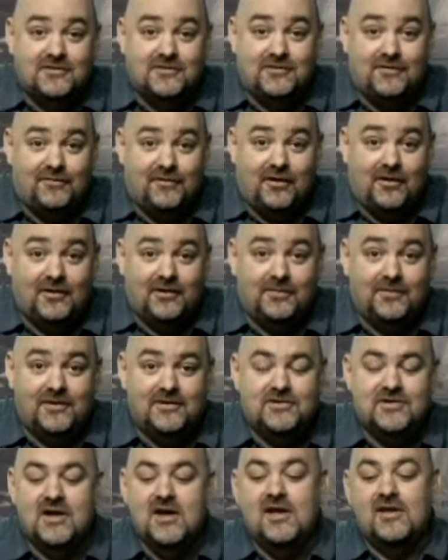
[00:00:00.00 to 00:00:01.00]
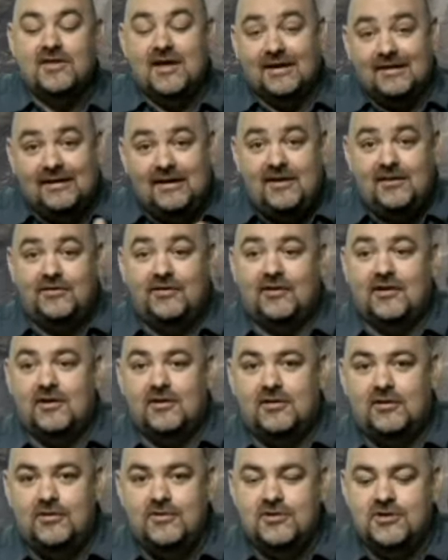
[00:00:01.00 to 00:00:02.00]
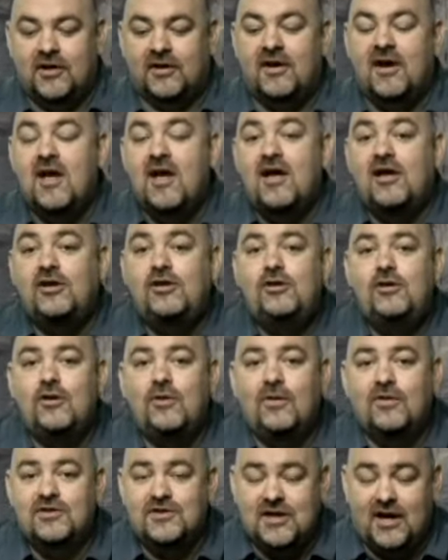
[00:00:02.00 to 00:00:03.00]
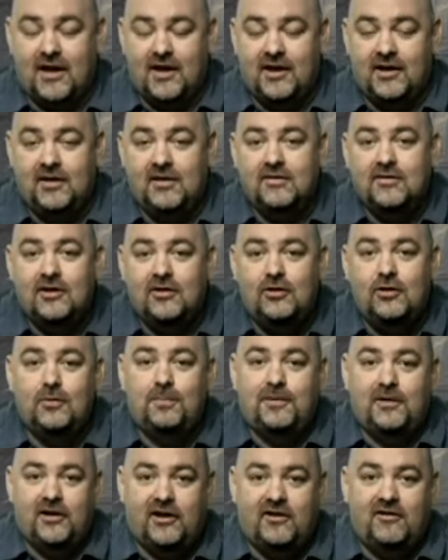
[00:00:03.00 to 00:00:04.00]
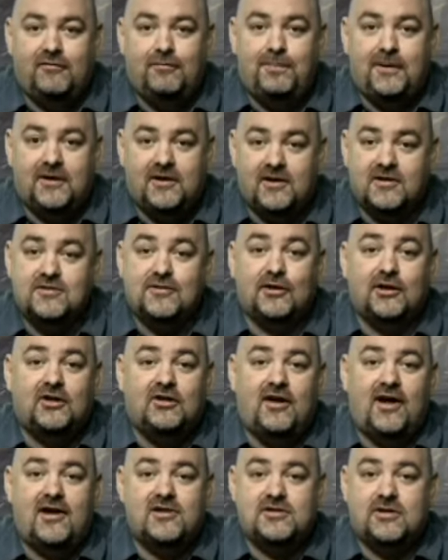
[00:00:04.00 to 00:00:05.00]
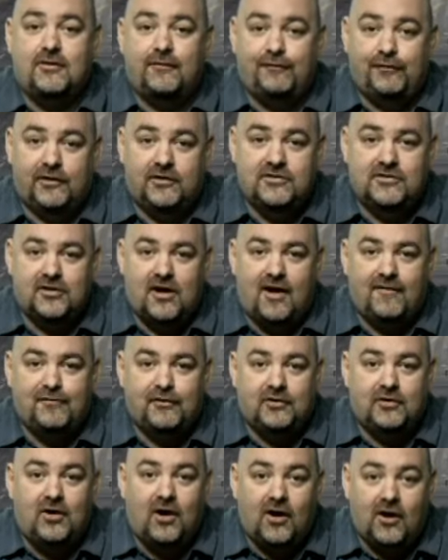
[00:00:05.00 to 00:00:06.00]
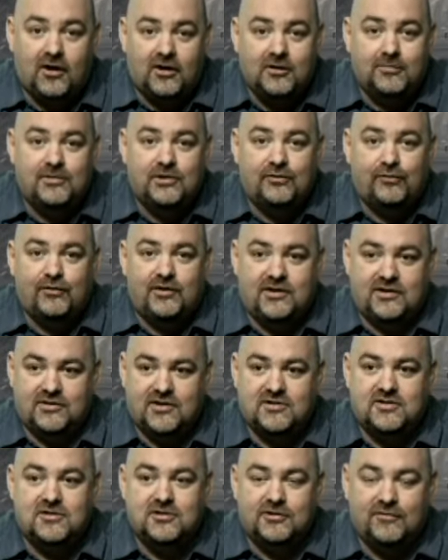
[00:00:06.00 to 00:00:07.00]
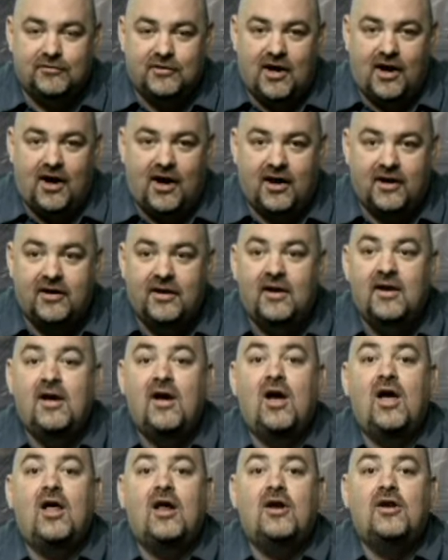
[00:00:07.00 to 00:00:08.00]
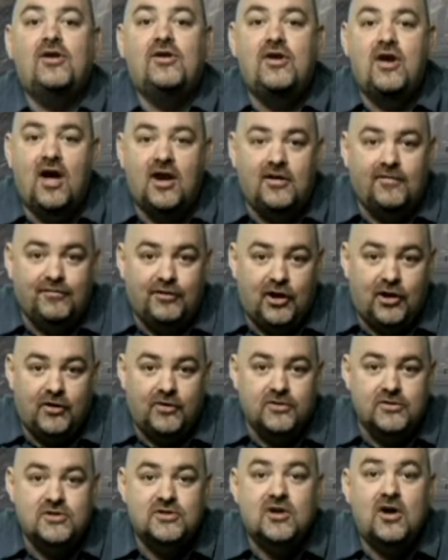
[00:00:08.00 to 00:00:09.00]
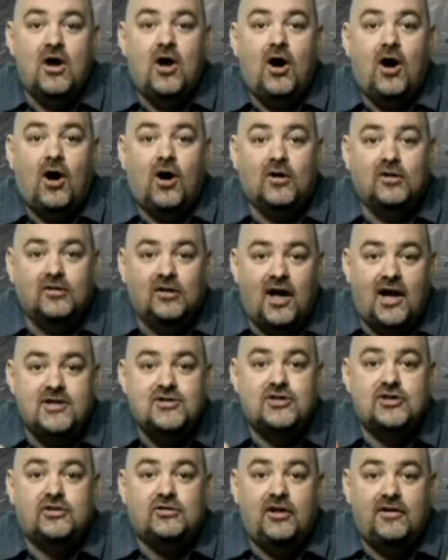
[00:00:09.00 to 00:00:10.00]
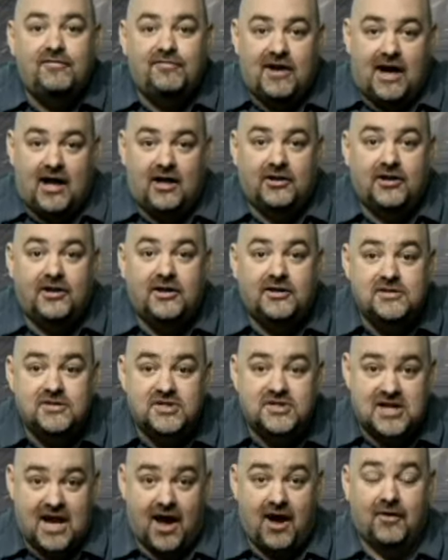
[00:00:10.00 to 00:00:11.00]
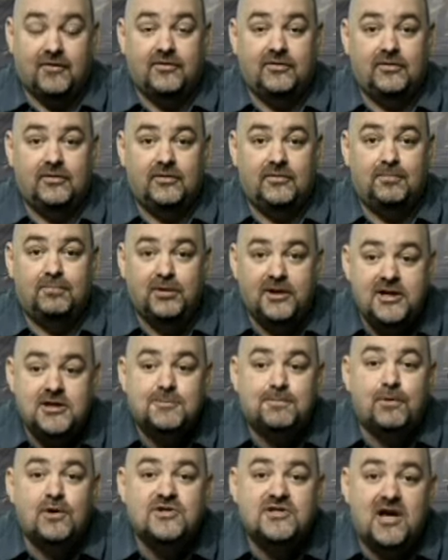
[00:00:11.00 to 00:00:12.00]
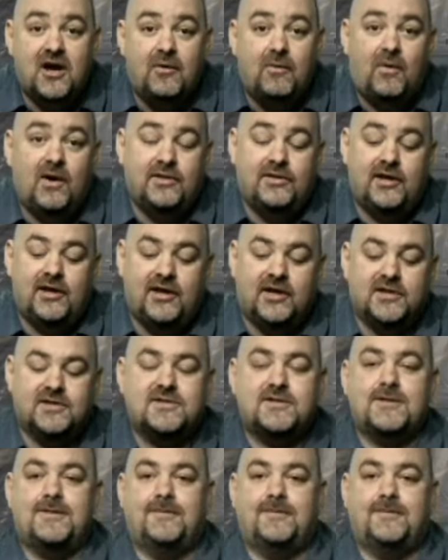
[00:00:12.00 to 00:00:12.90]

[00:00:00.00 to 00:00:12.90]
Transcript: of arguments that lead to conclusion. You're saying that you believe because of the classical philosophical arguments for the existence of God. None of those are logically valid and sound. Please present one that is.